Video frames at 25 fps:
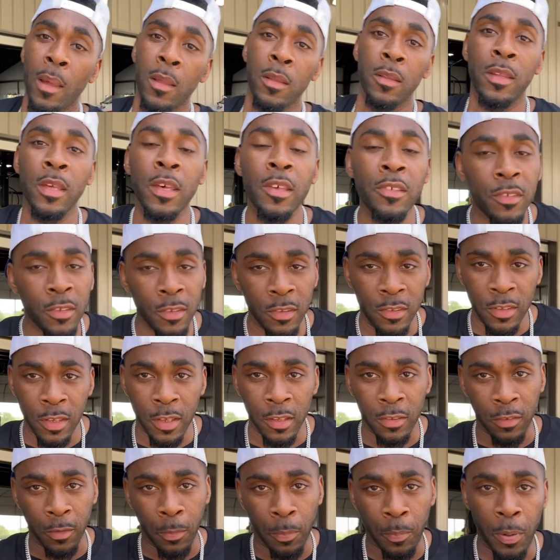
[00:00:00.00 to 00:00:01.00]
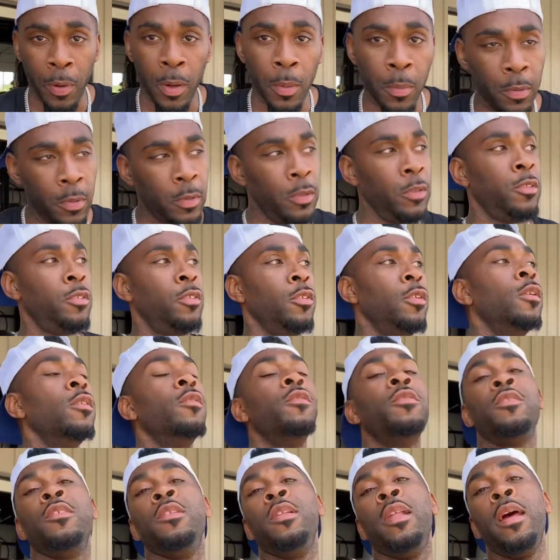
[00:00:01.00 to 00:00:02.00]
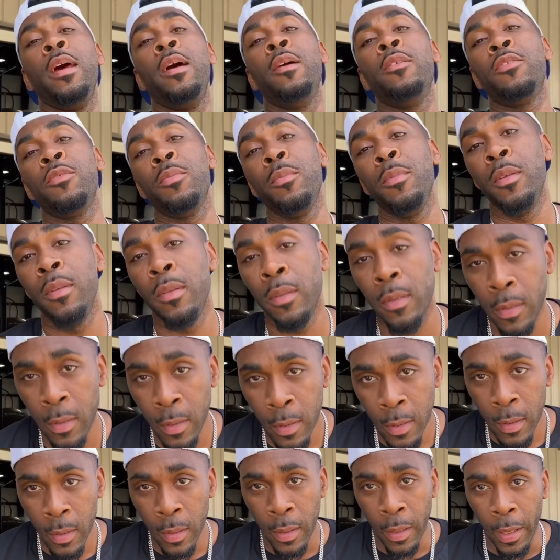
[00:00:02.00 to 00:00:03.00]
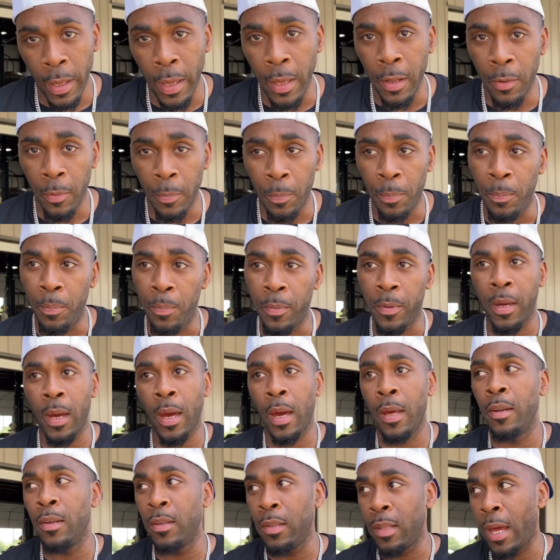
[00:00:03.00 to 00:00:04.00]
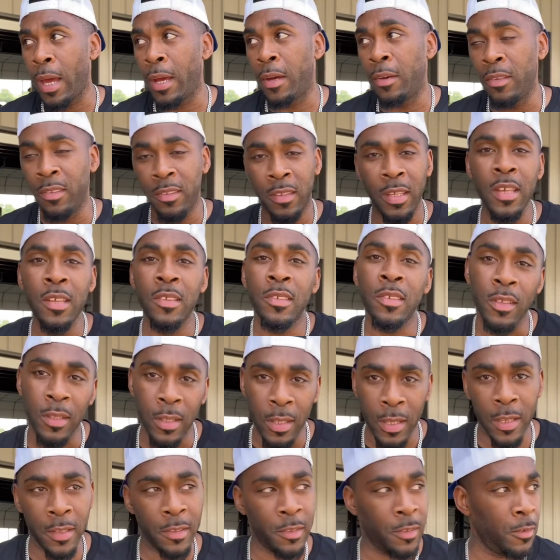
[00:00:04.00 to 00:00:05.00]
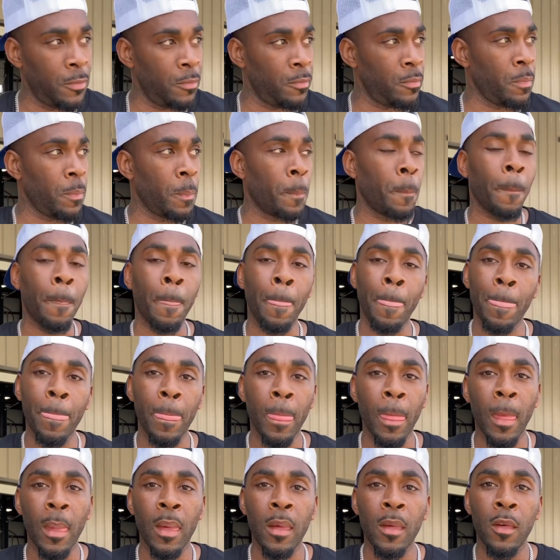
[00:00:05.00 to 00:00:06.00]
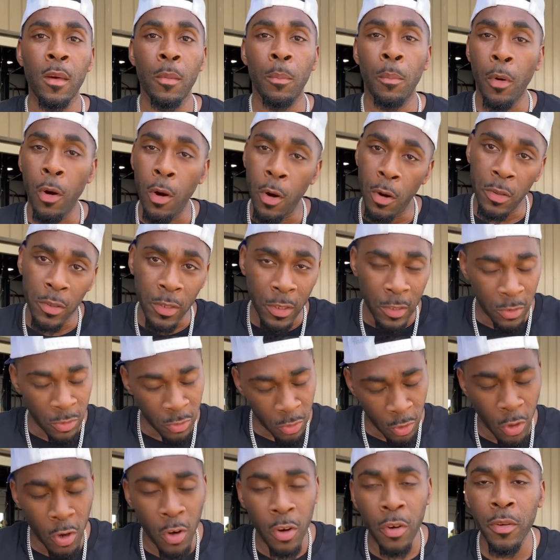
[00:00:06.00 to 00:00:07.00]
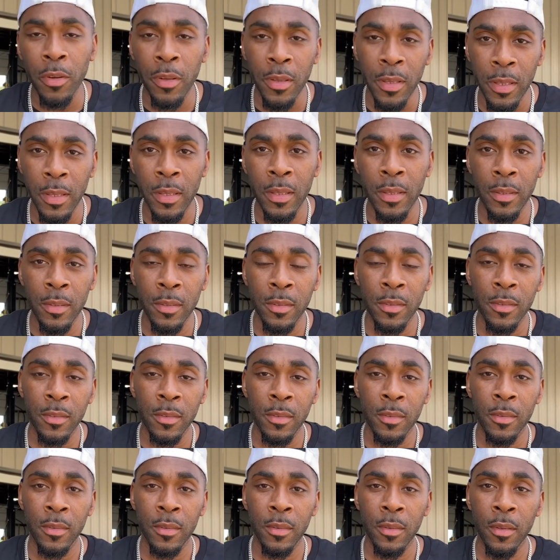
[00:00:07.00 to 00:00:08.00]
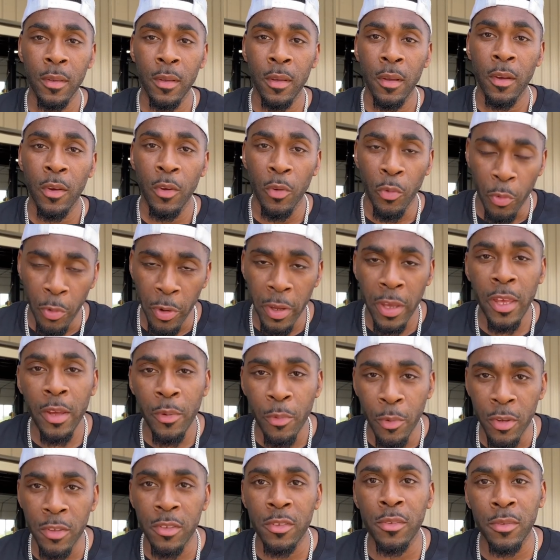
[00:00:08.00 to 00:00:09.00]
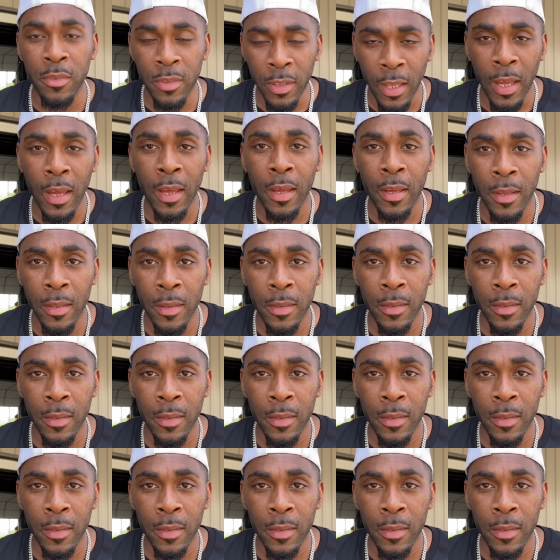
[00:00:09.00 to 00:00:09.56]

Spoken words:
this is just a public service announcement and a kind of like a teaching lesson. Moral of the story is, read what you sign.